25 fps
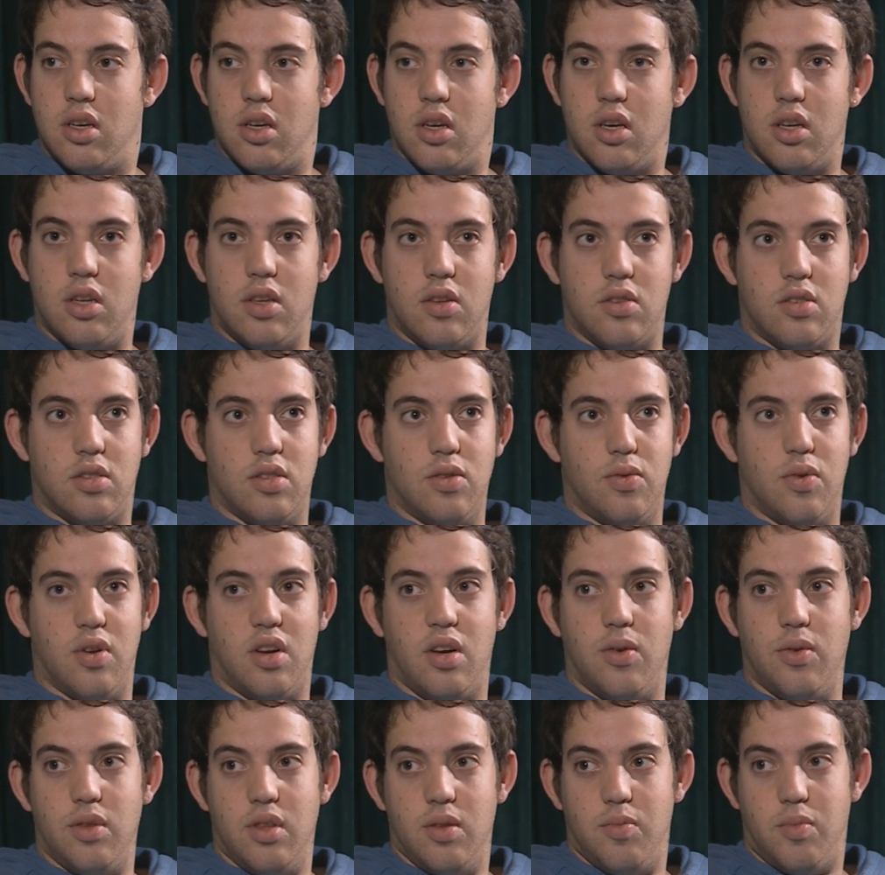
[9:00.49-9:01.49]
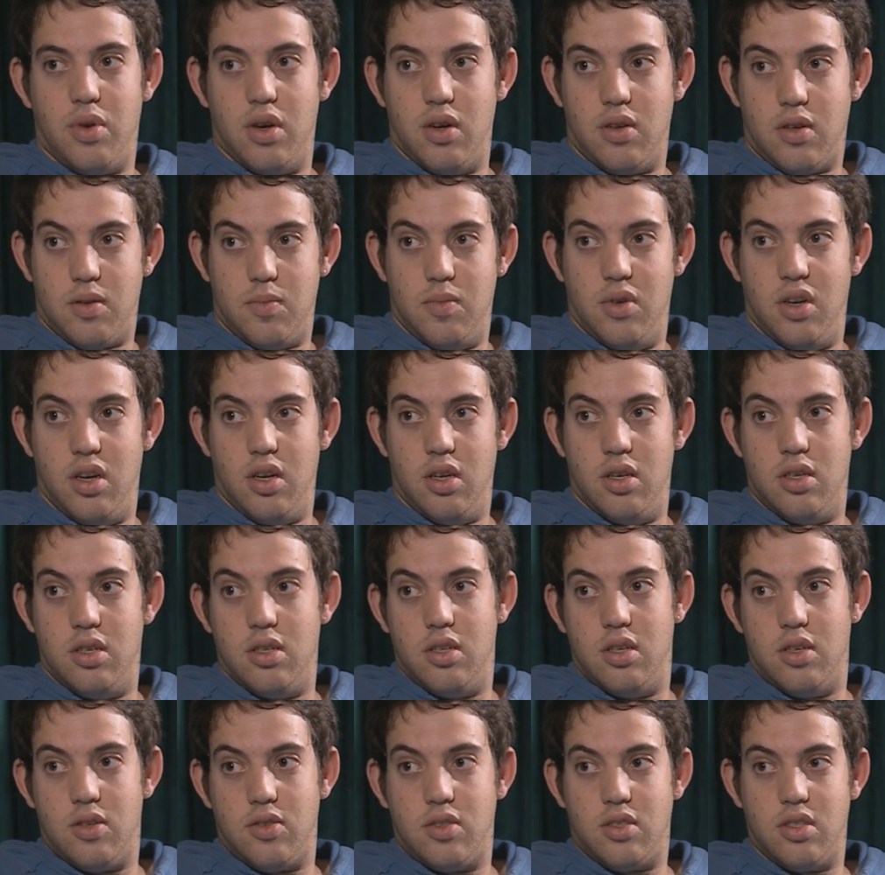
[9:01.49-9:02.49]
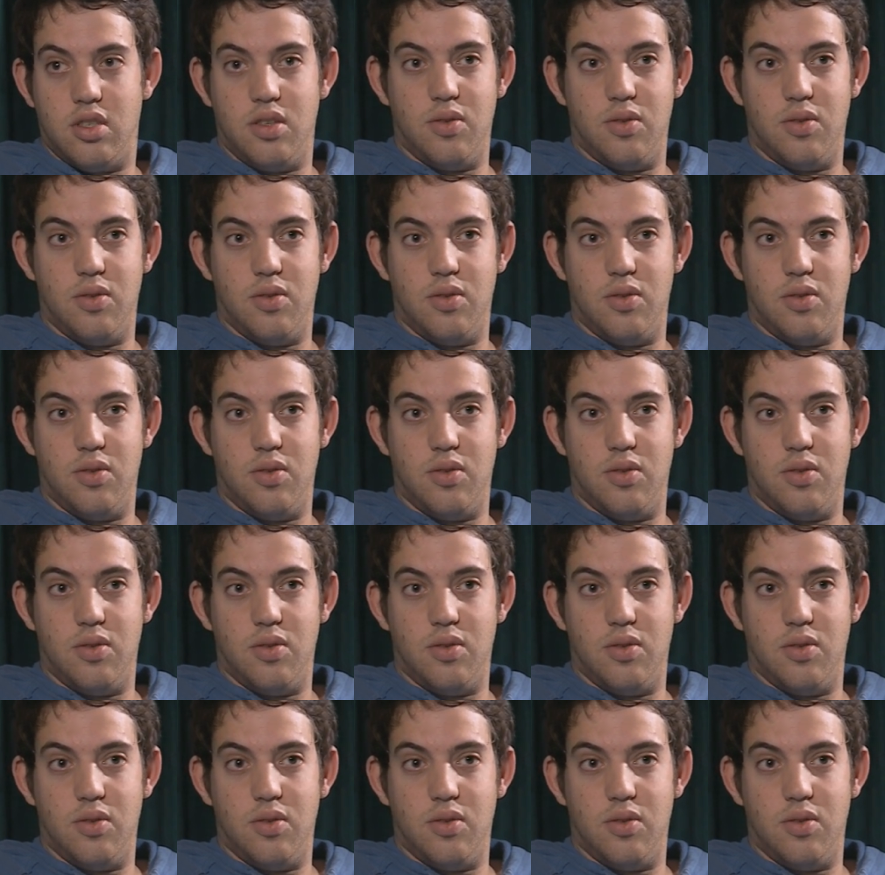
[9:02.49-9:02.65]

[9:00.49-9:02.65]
and they'll see when I'm in the Poker Million, and they'll see